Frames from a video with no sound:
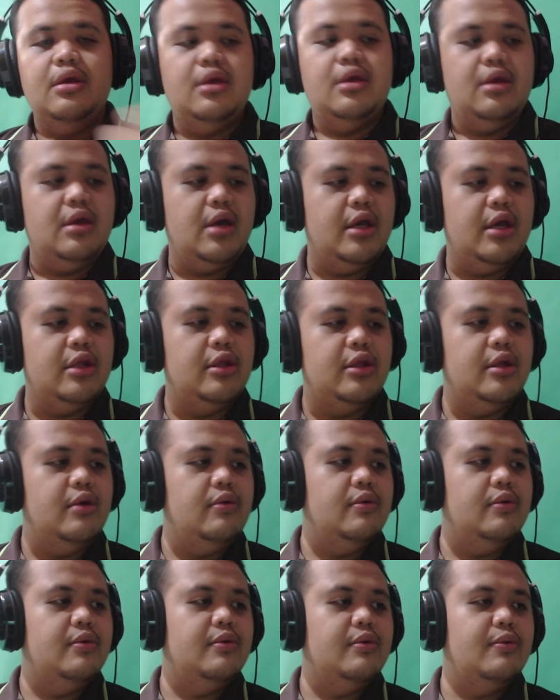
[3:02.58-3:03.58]
I don't know
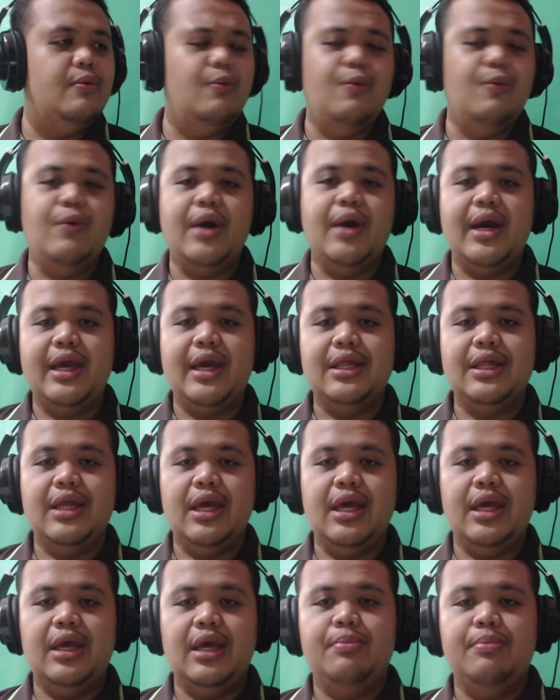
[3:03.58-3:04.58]
why
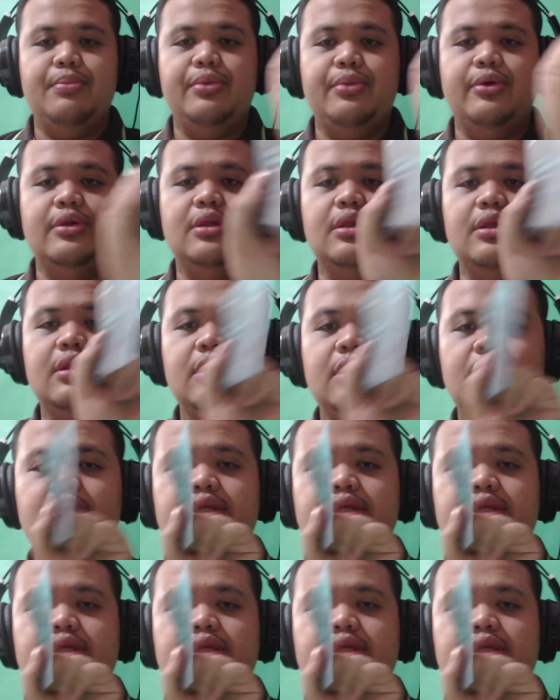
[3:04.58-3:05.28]
they put this